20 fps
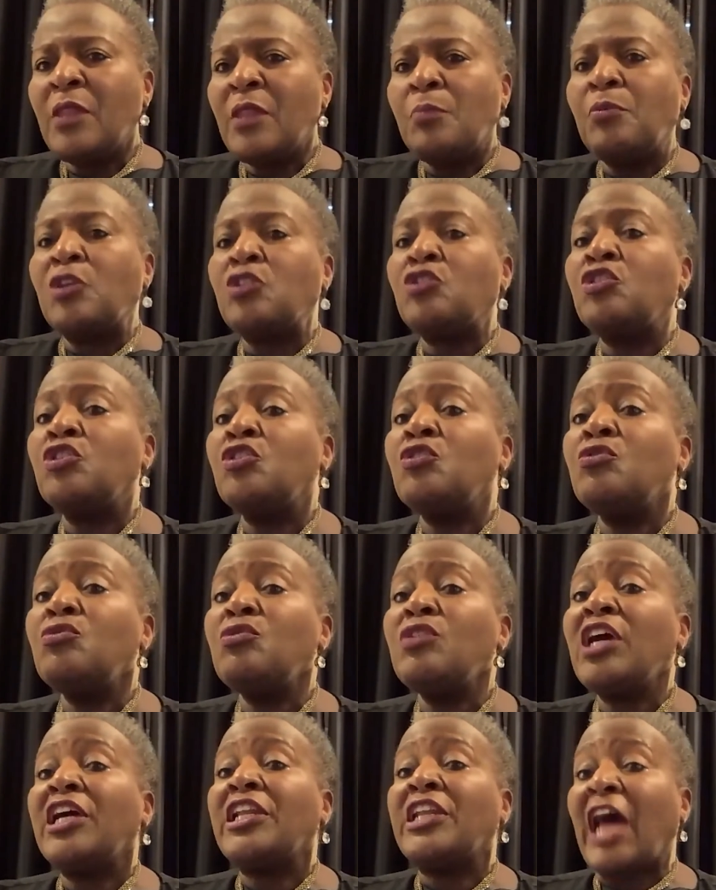But you
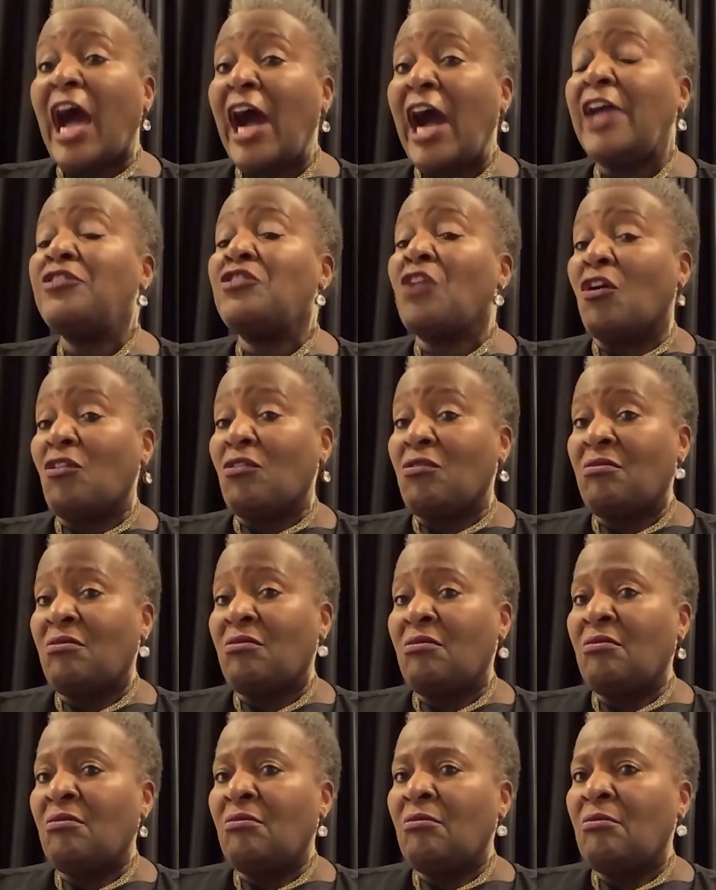and I know
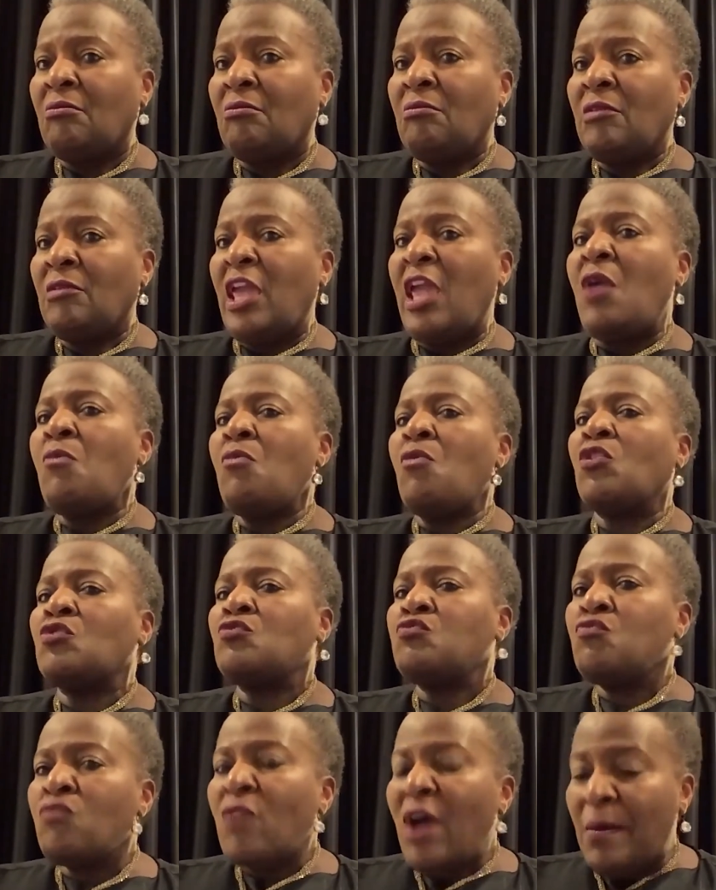it was
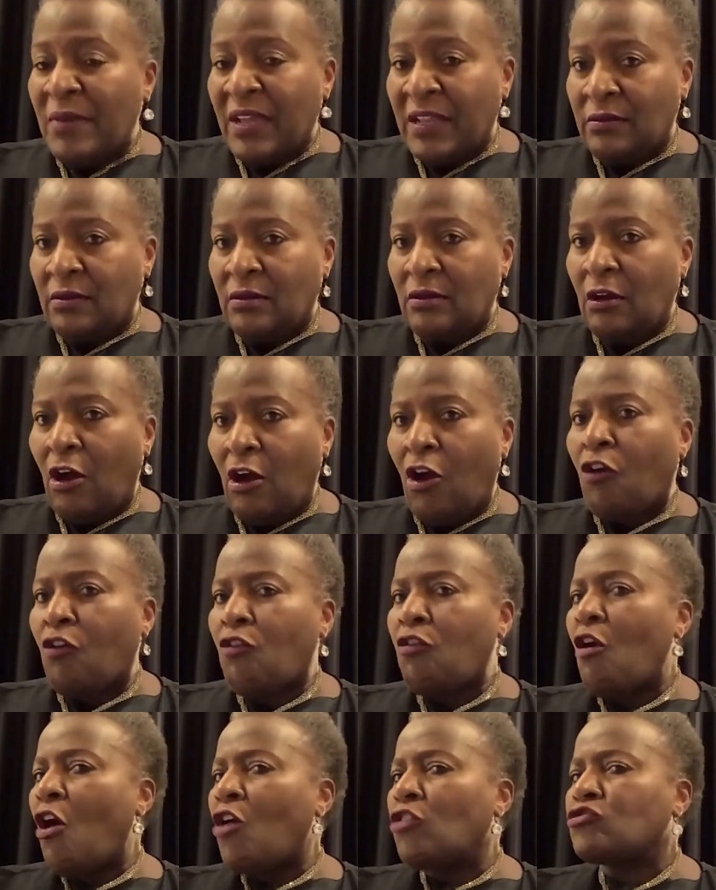women
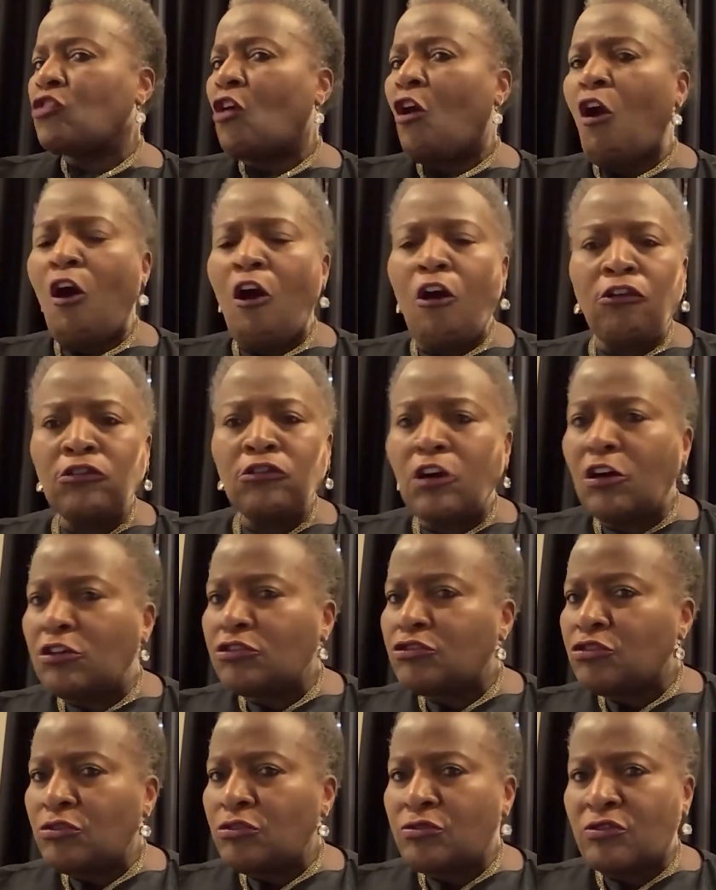across all
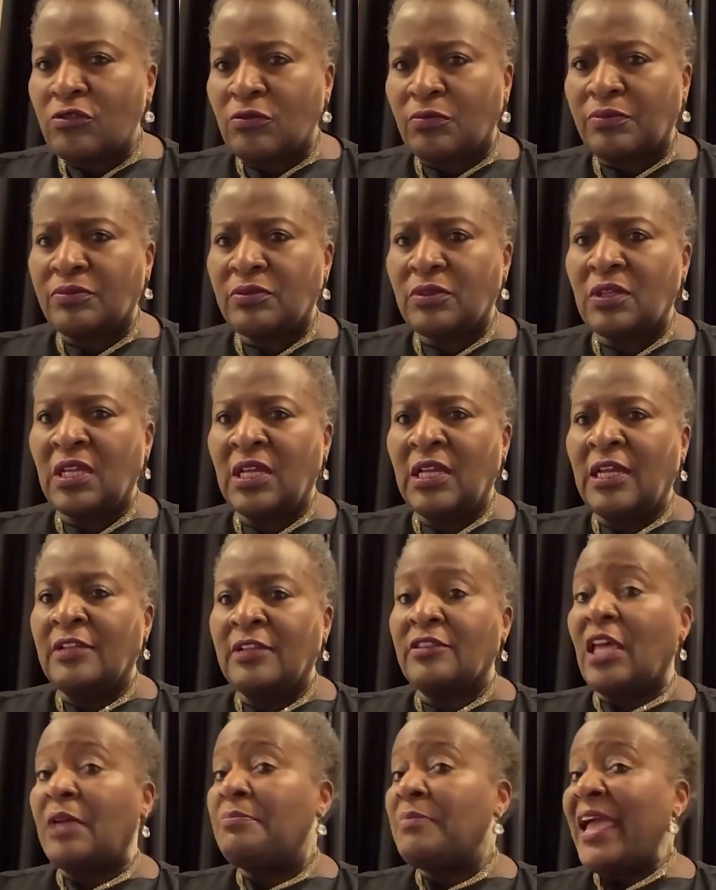cultural groups
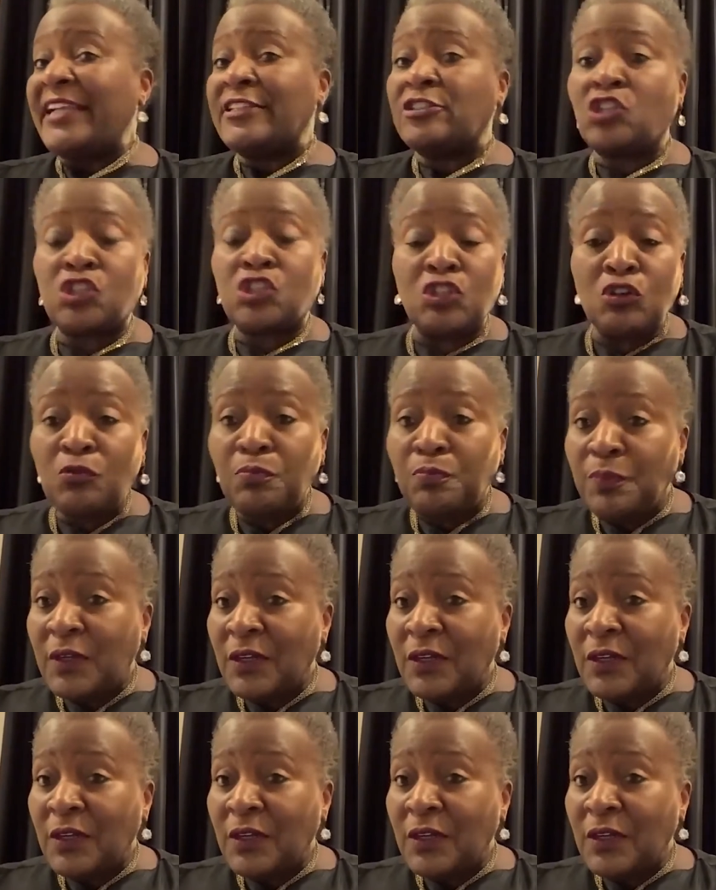that made soup,